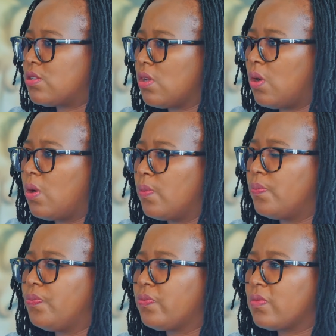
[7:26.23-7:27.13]

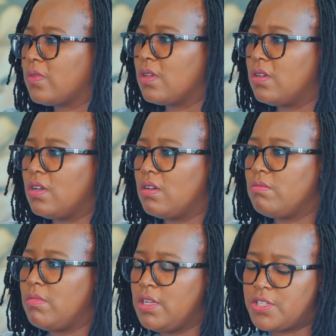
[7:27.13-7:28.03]
So
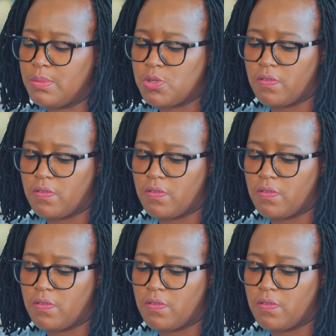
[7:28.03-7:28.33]
in terms